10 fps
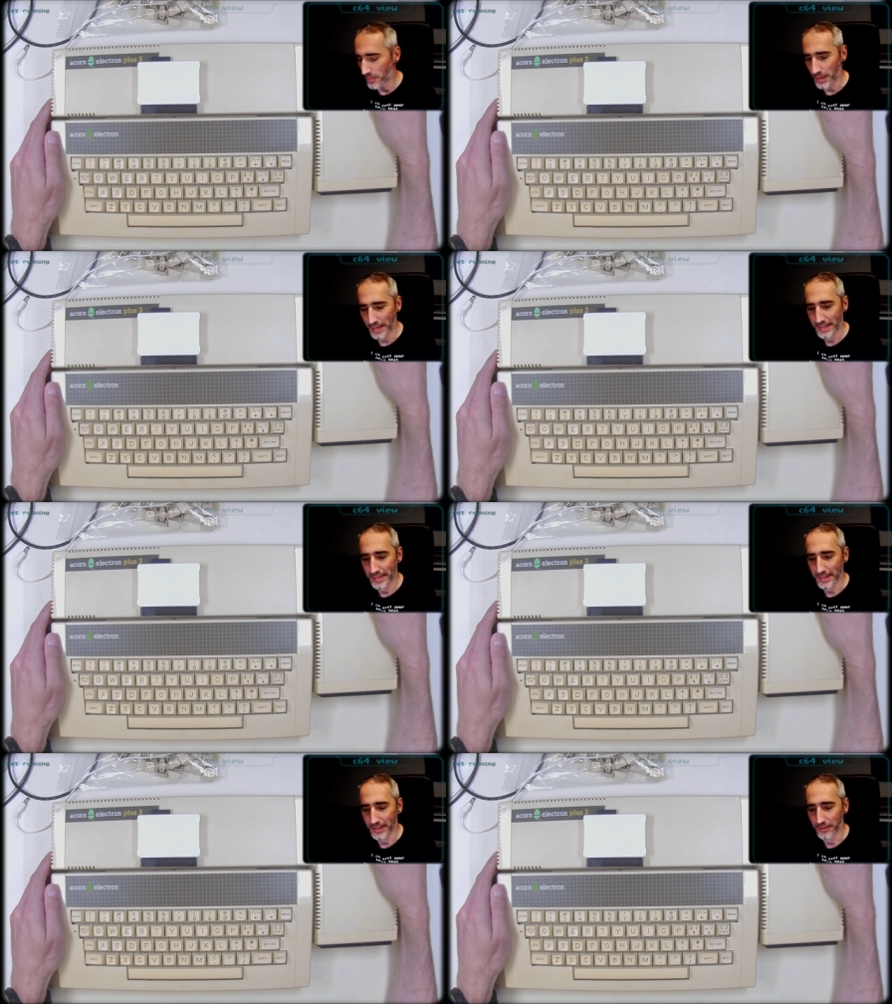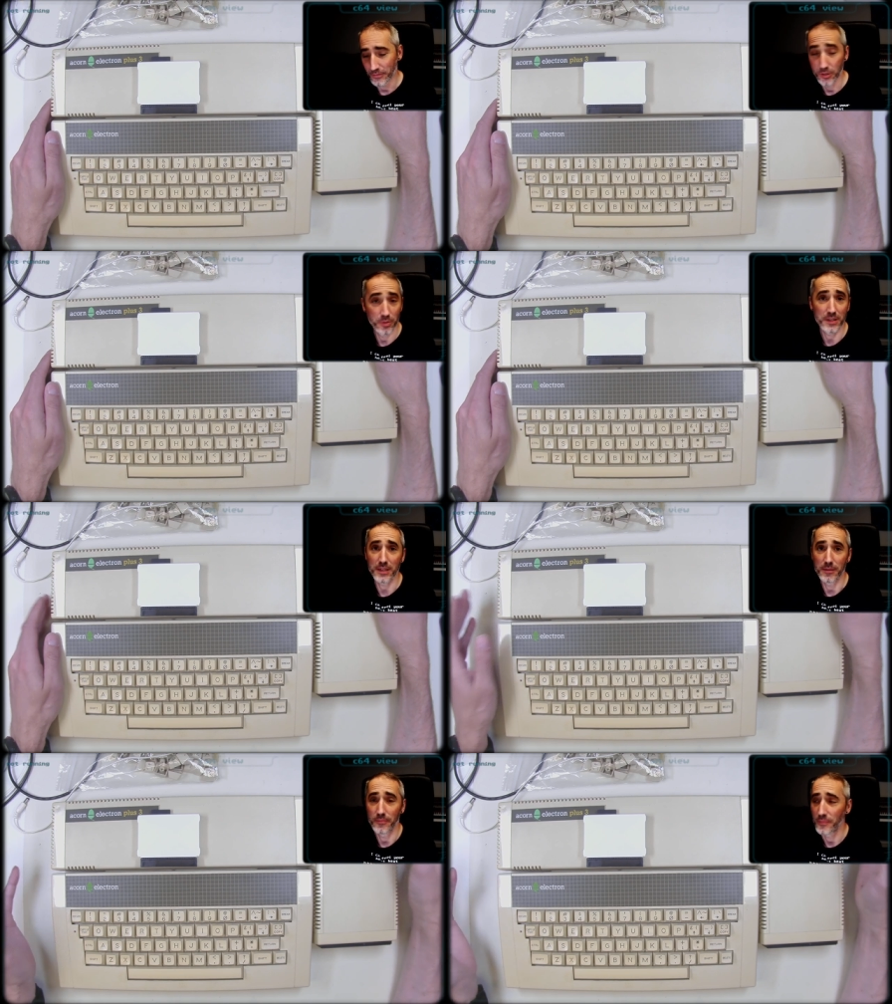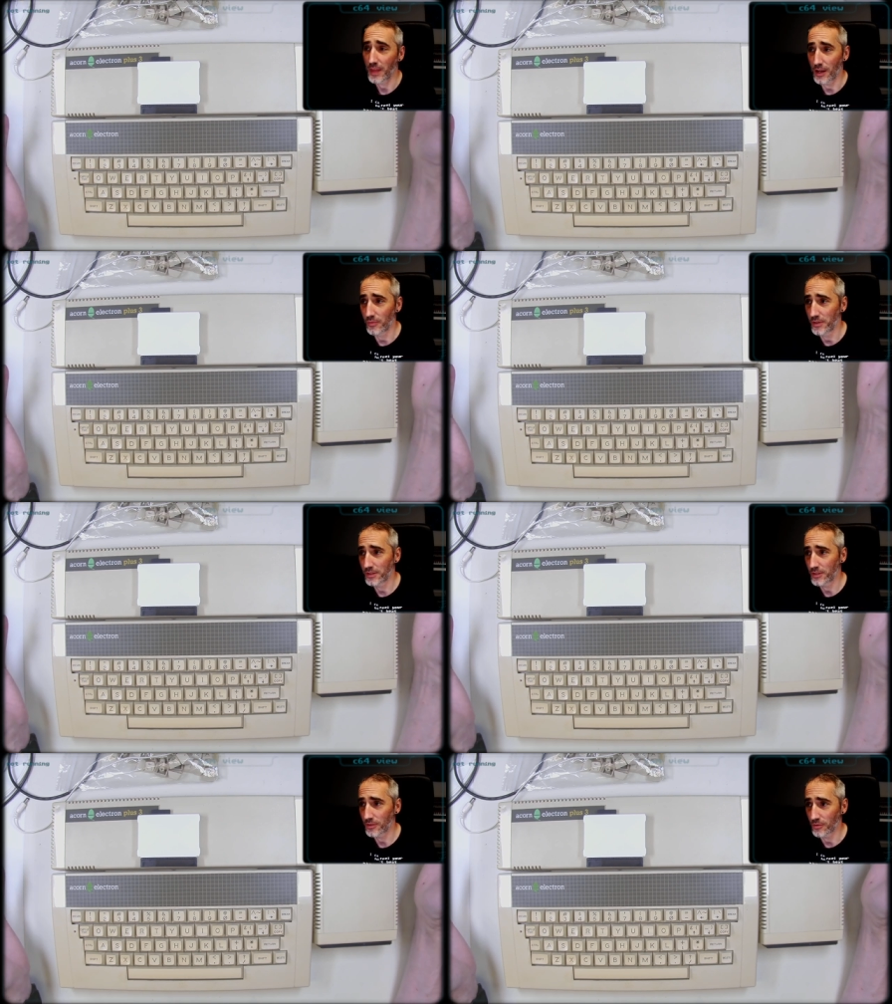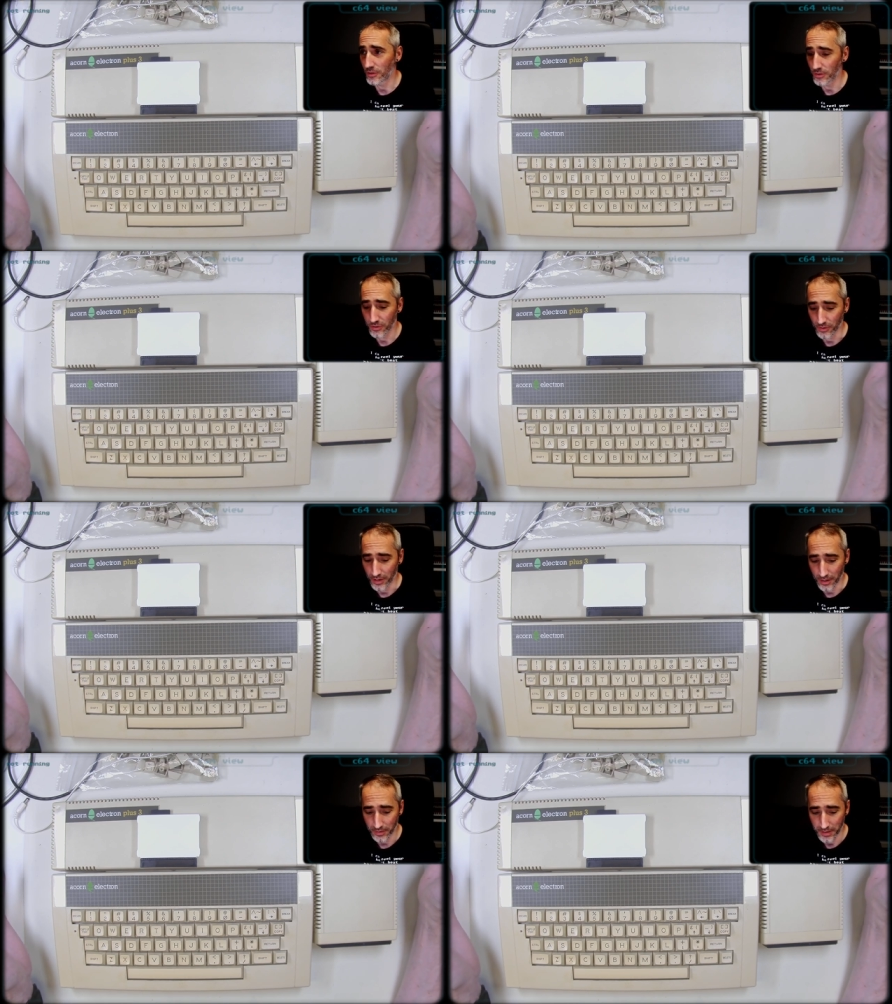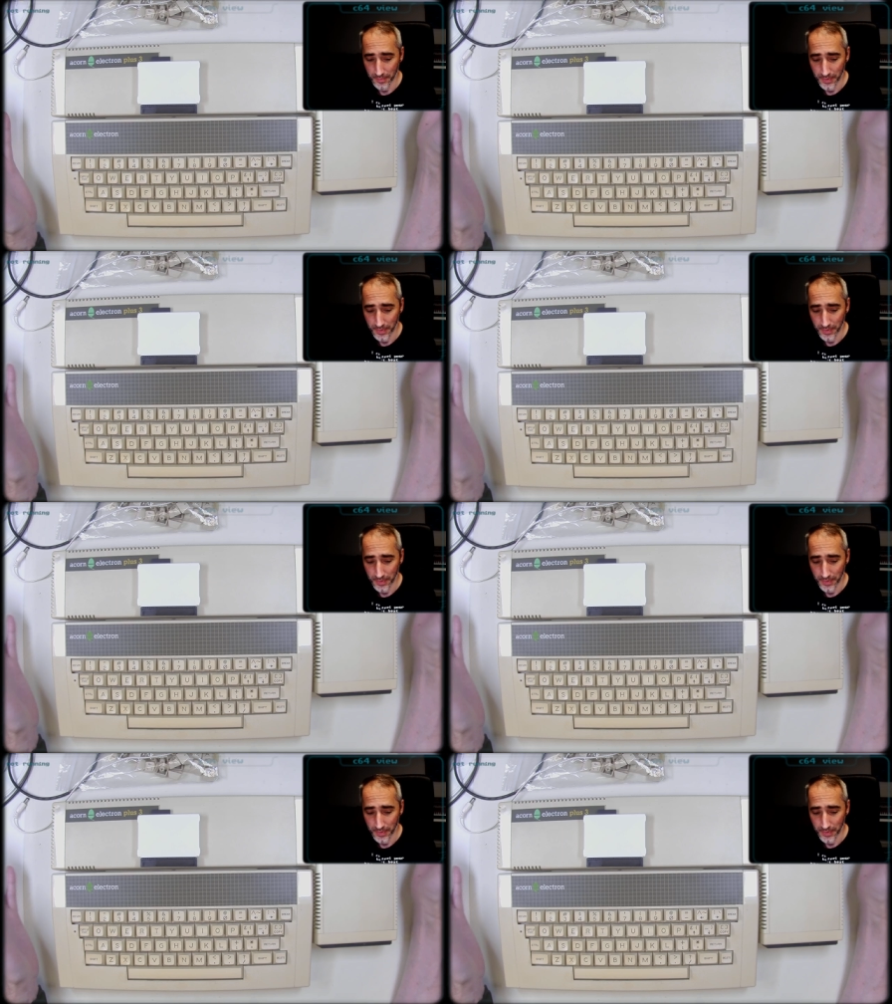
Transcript: but uh, we will see how this is going to turn out.